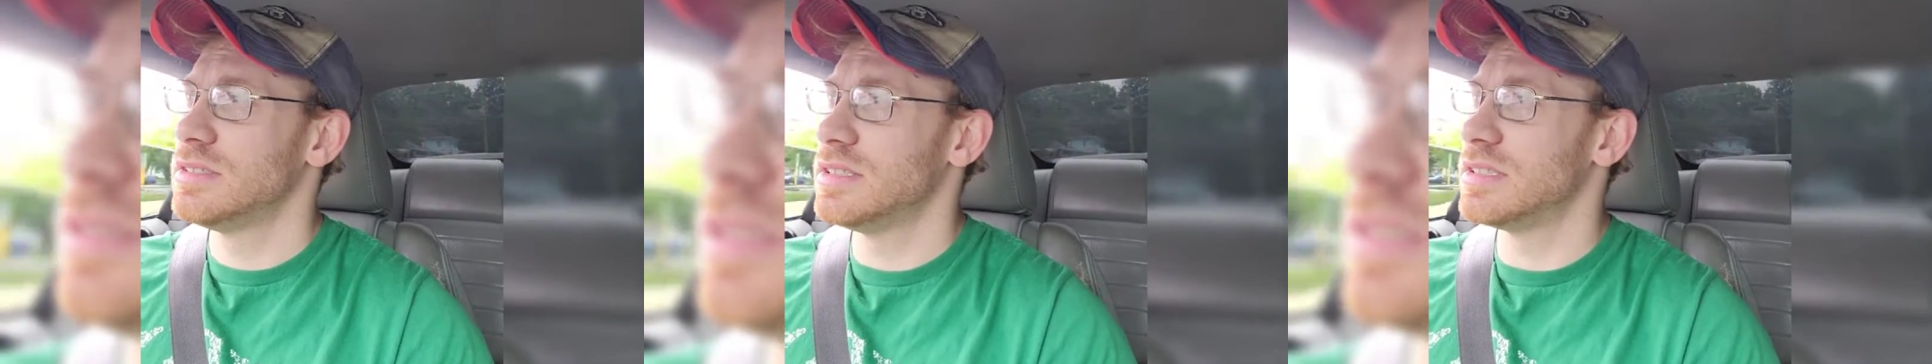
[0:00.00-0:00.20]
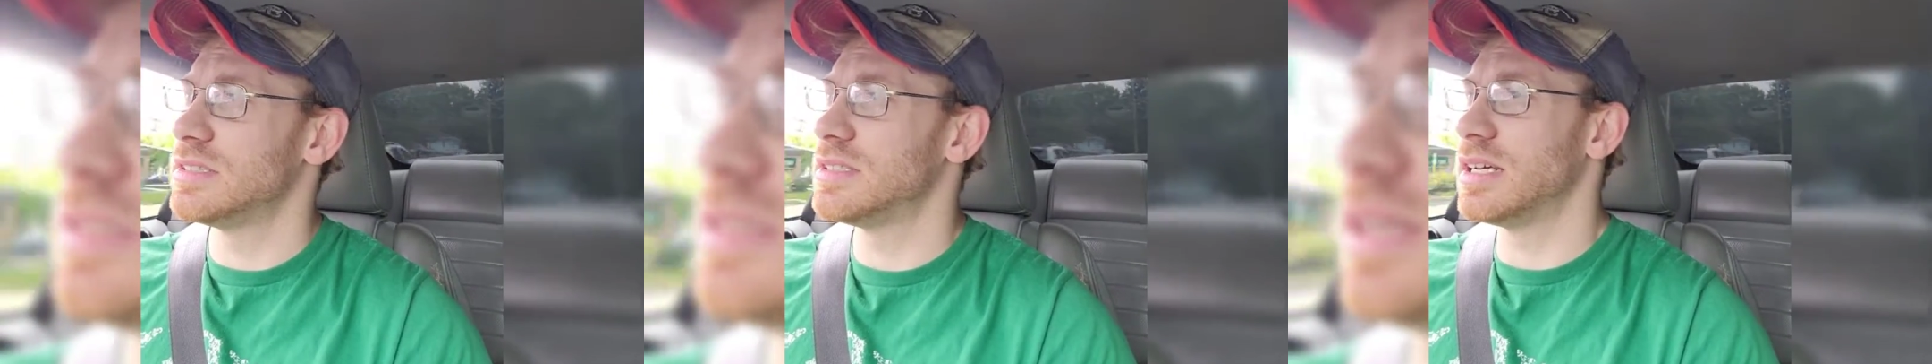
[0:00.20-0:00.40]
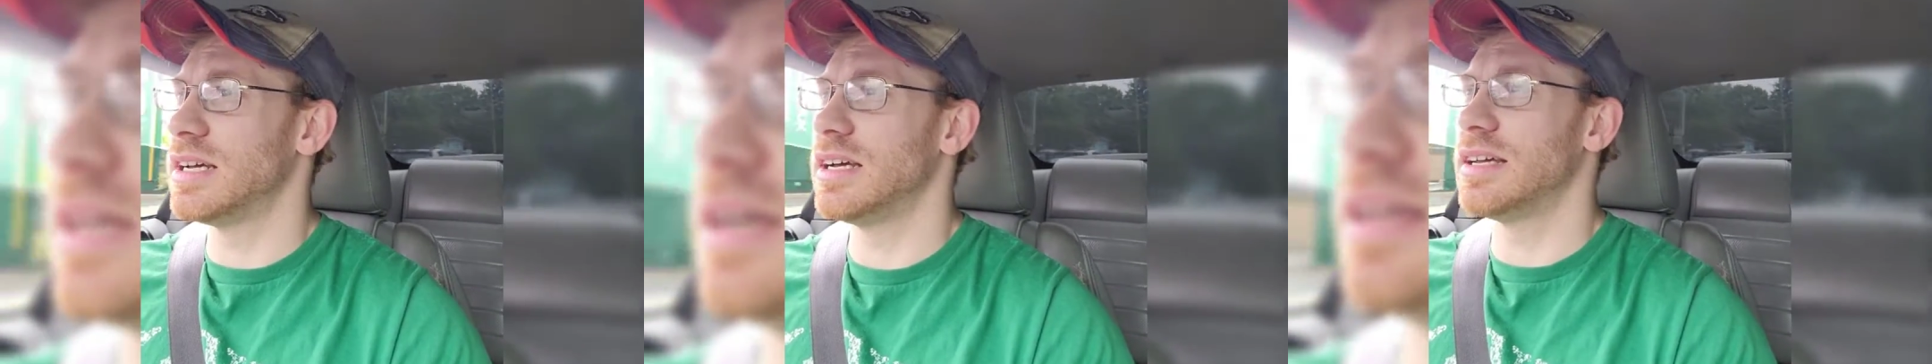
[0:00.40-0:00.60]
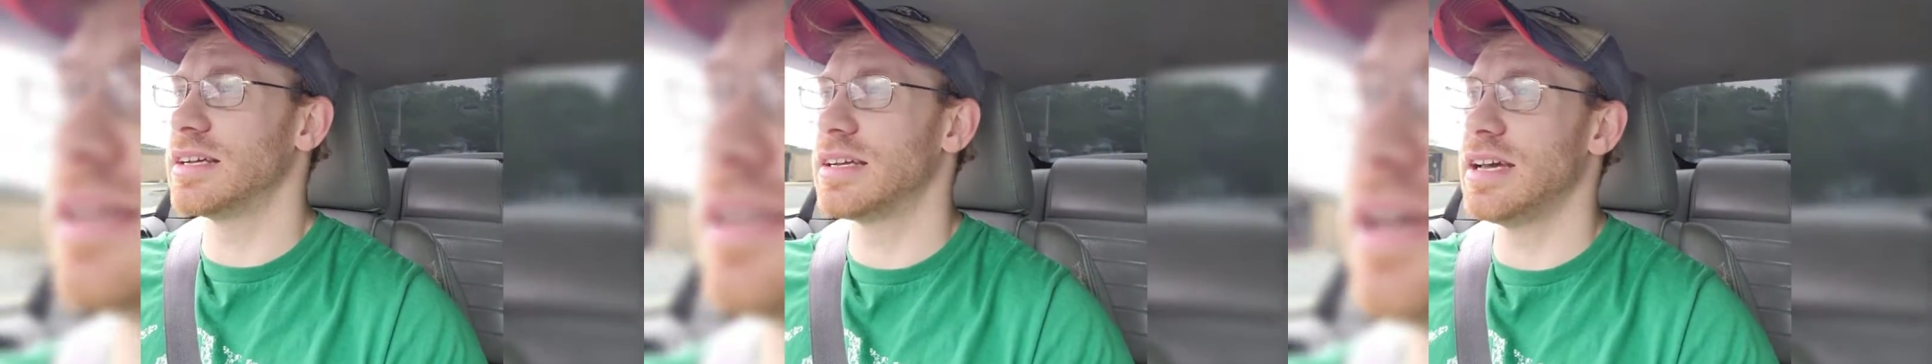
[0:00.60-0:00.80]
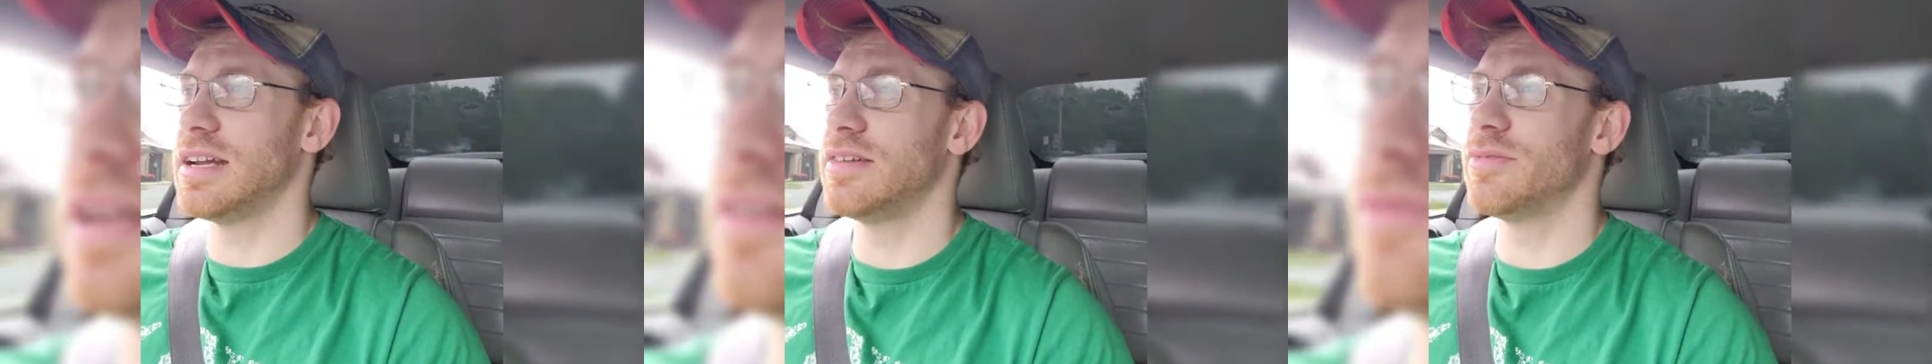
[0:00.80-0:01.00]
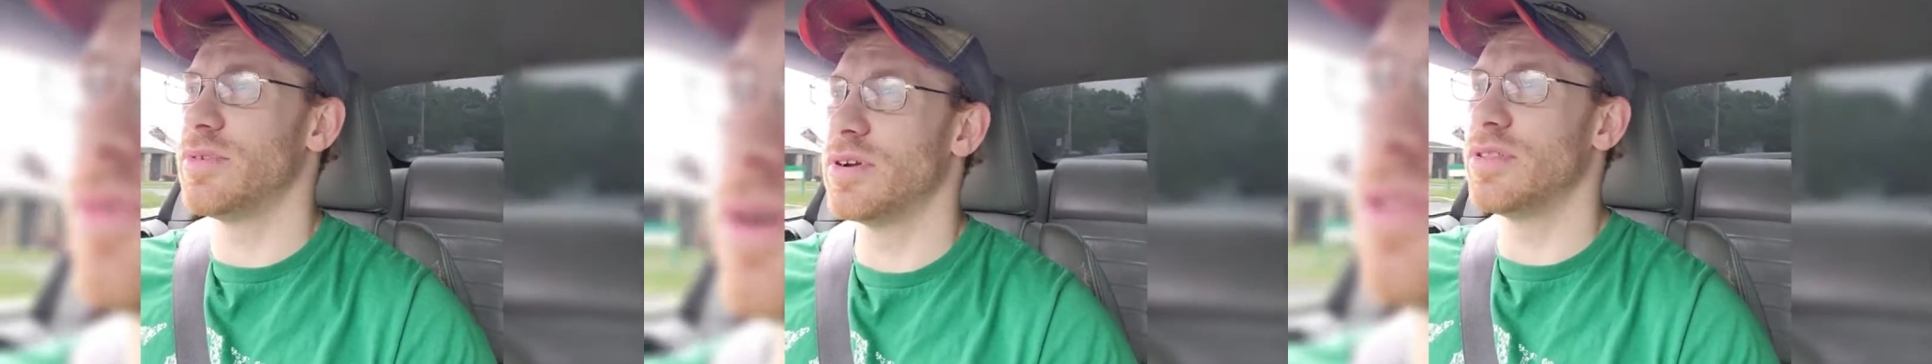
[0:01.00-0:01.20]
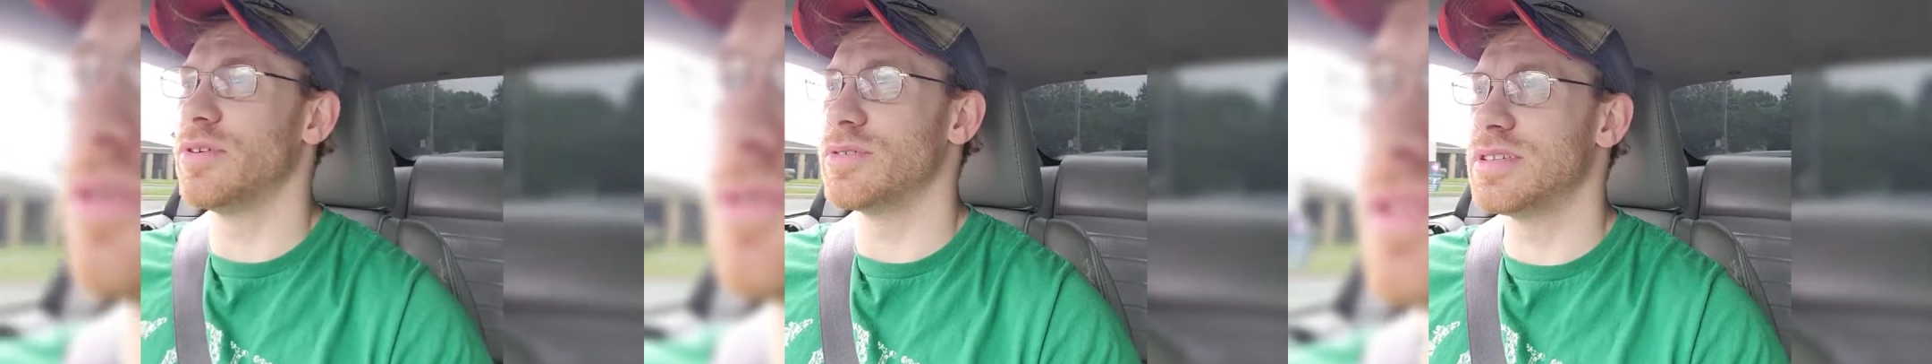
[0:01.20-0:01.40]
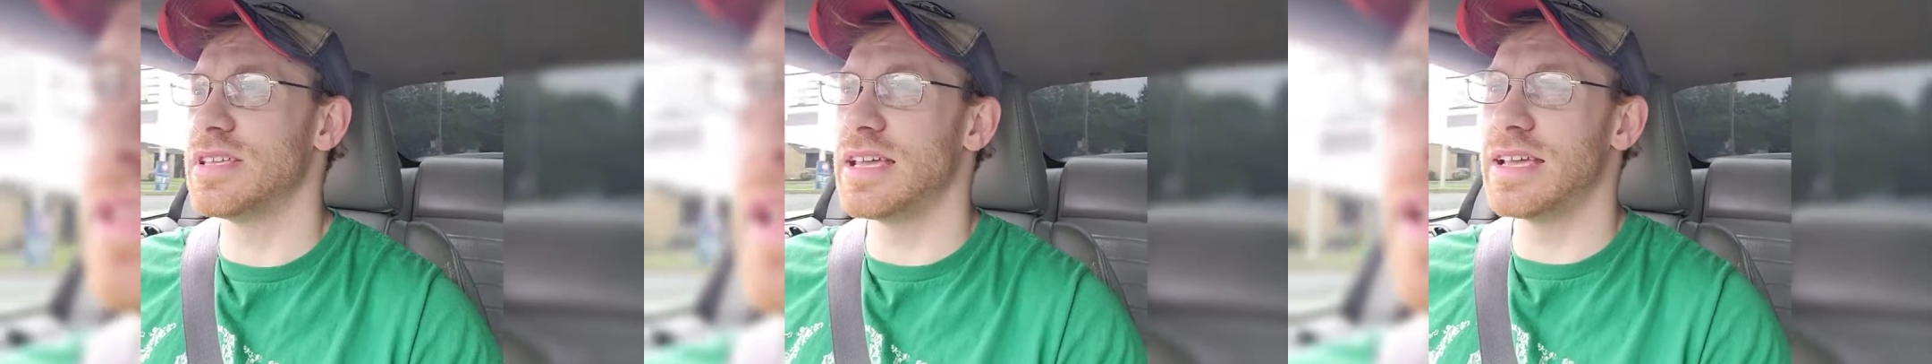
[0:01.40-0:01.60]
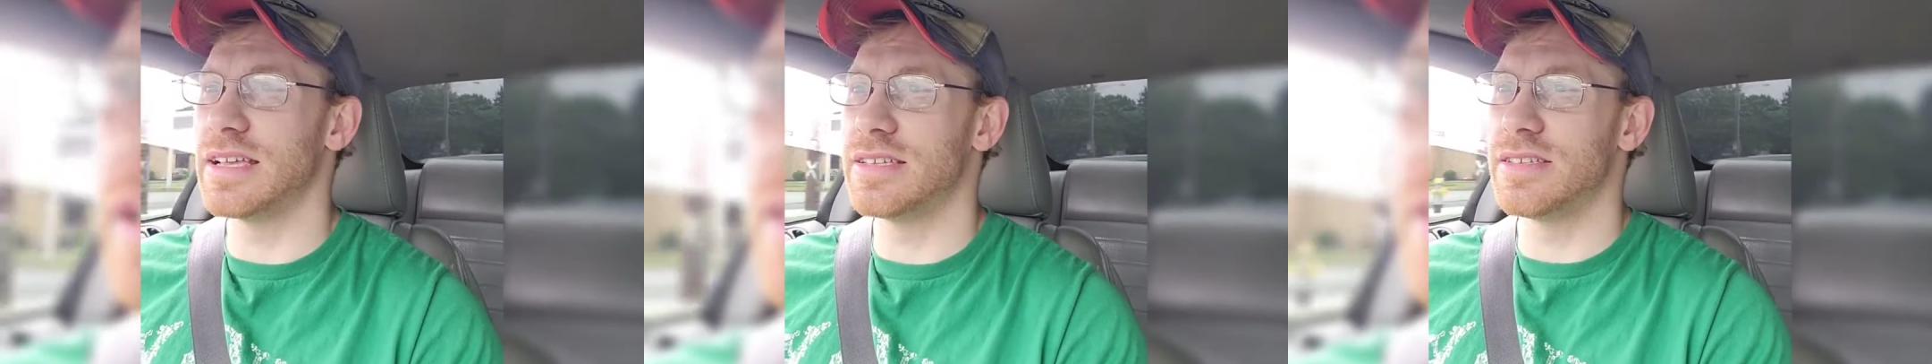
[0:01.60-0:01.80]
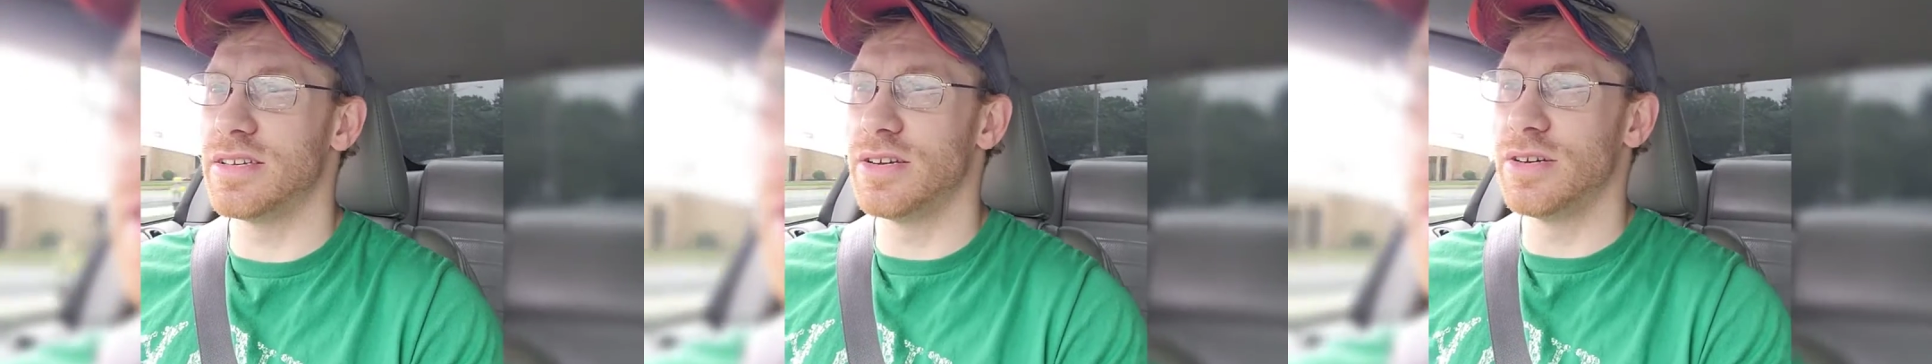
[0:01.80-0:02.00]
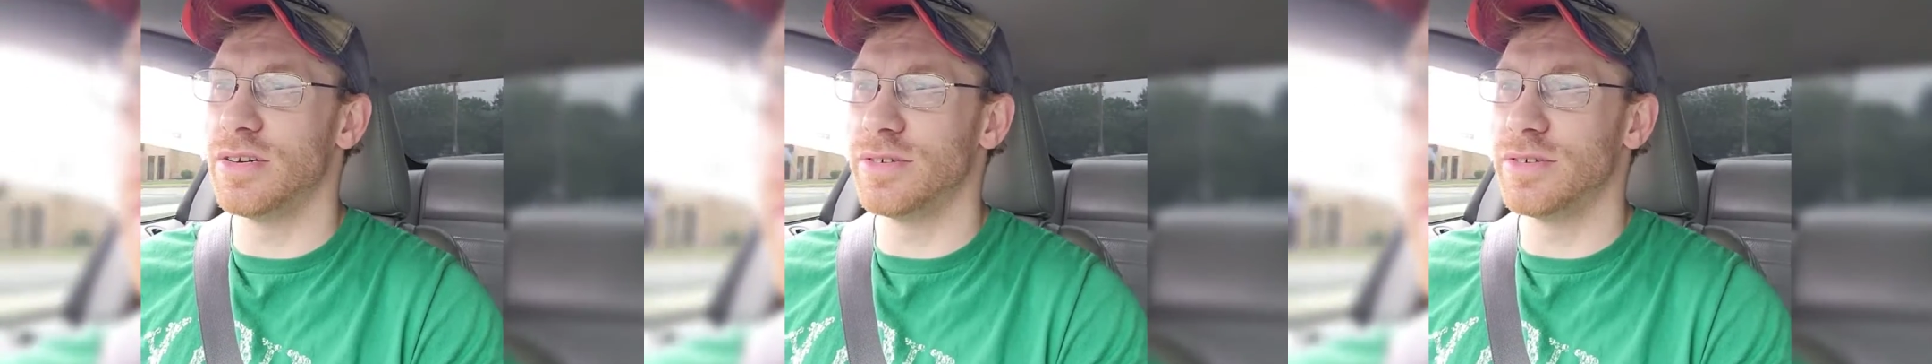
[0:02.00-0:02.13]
Just kind of one of those things,